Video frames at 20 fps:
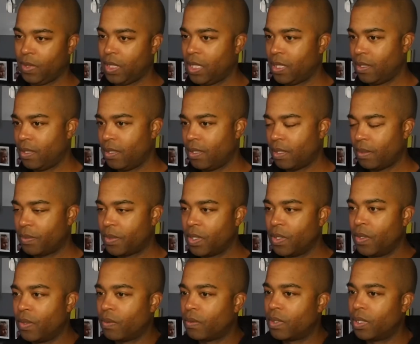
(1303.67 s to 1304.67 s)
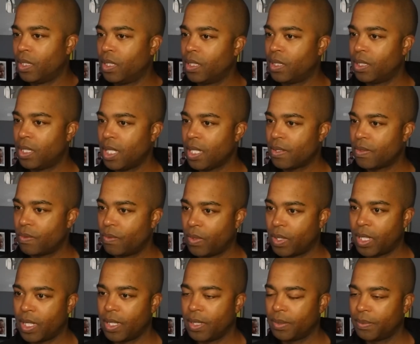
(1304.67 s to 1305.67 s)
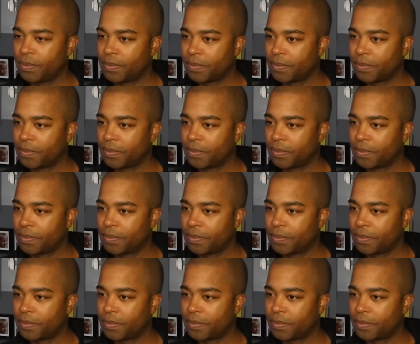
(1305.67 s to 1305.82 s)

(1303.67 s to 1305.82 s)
Because he's up to no good, that's why.